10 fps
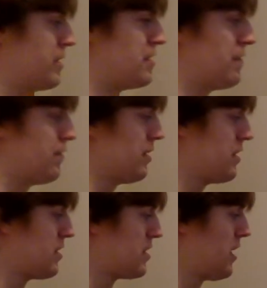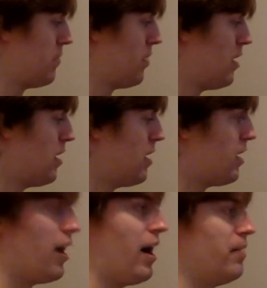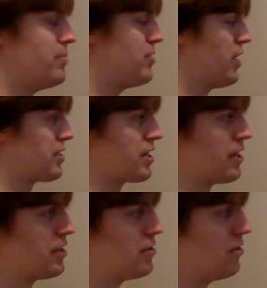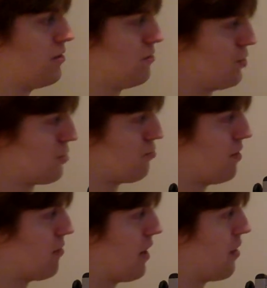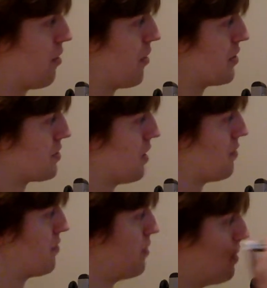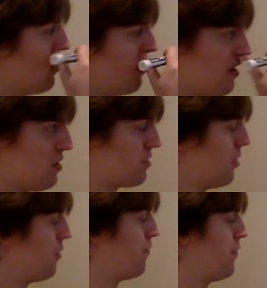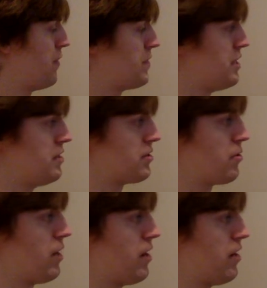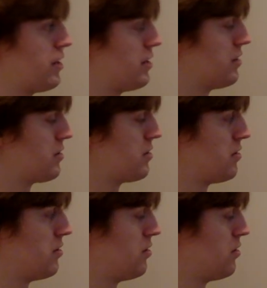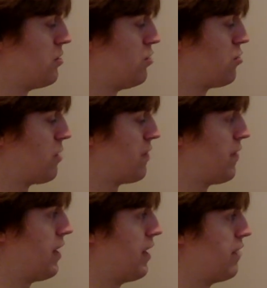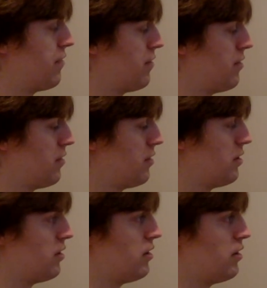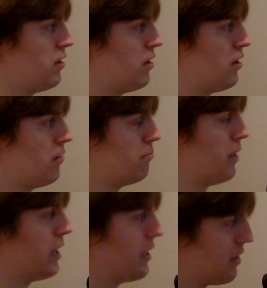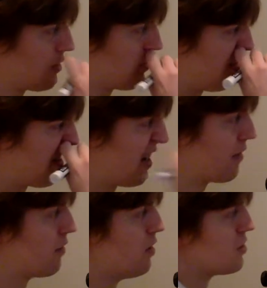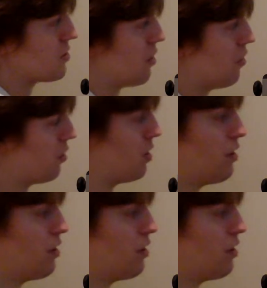bit differently this time. I'm just going to just rewrite all this stuff. So 15 squared is 225 minus, okay, so